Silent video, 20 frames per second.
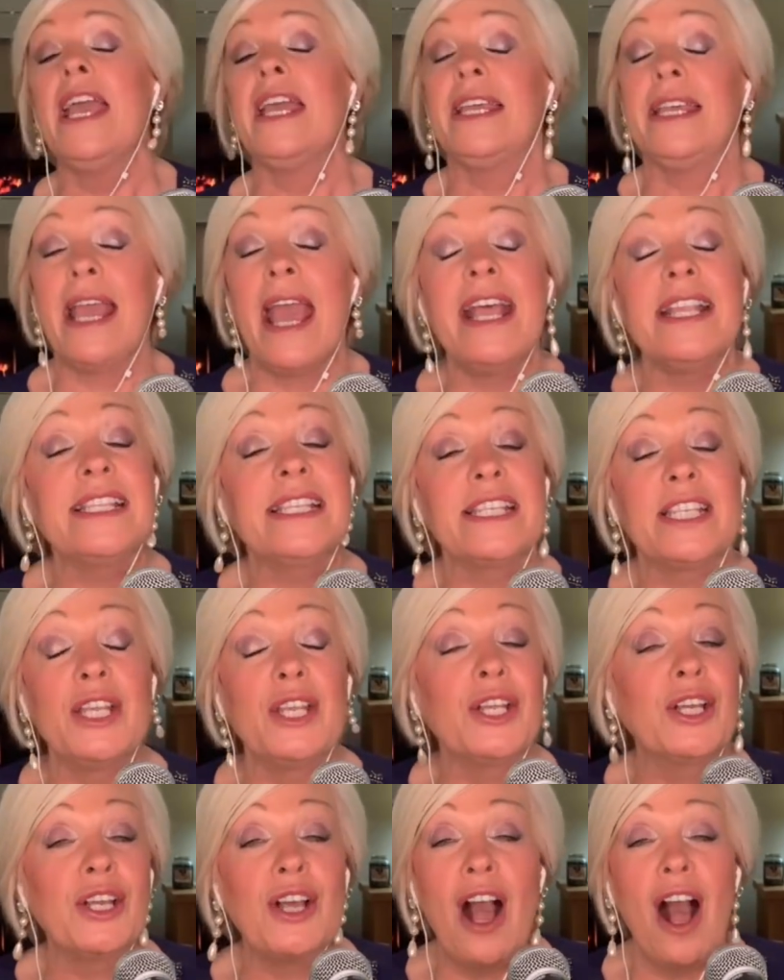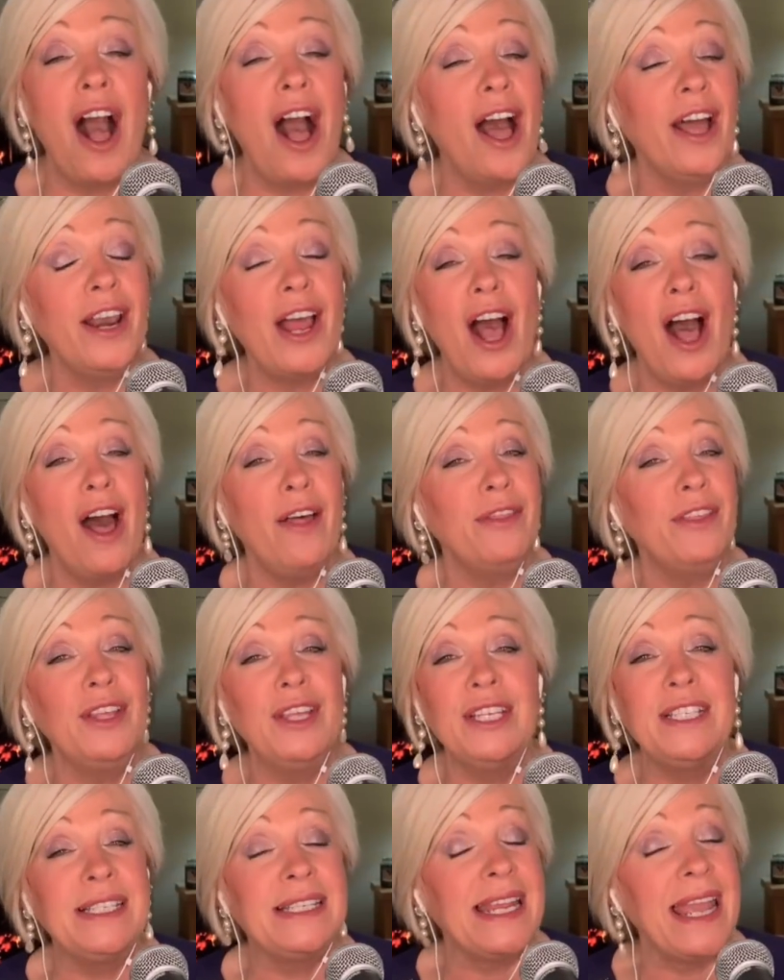Yes, the God of
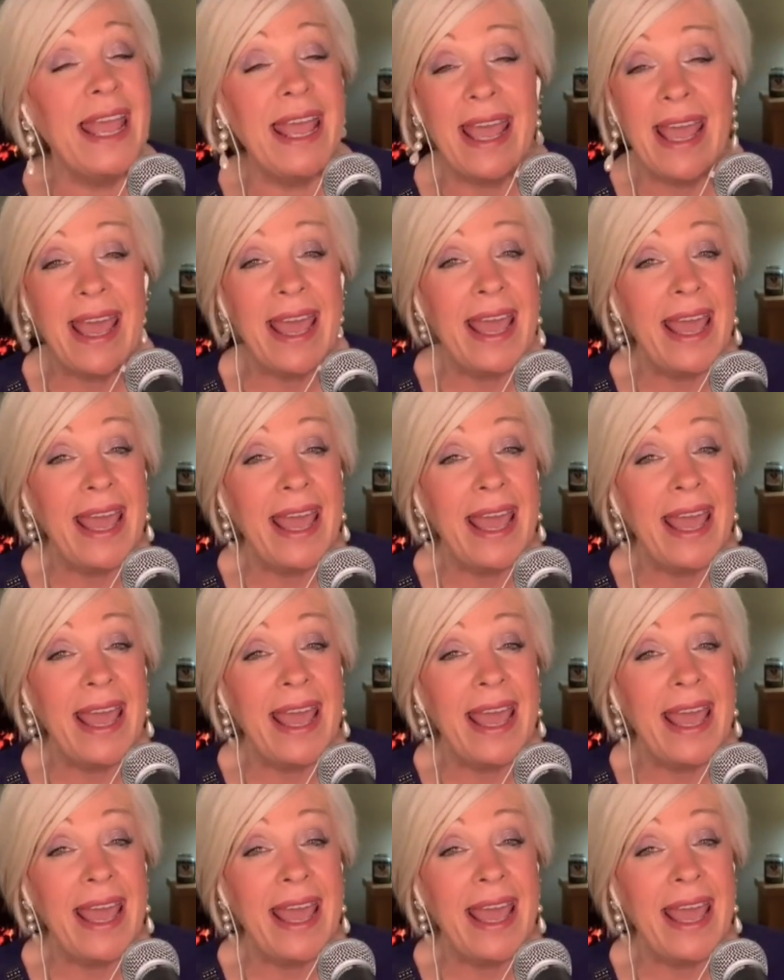the day